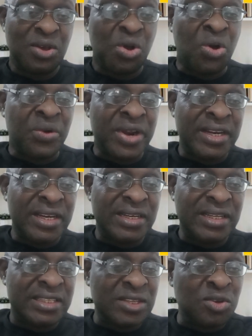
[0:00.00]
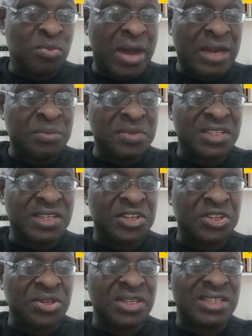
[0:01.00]
Already the Tinubu
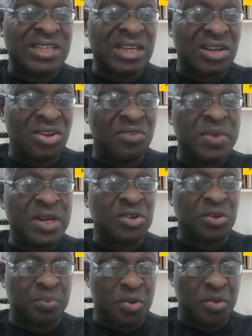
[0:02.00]
administration is a government of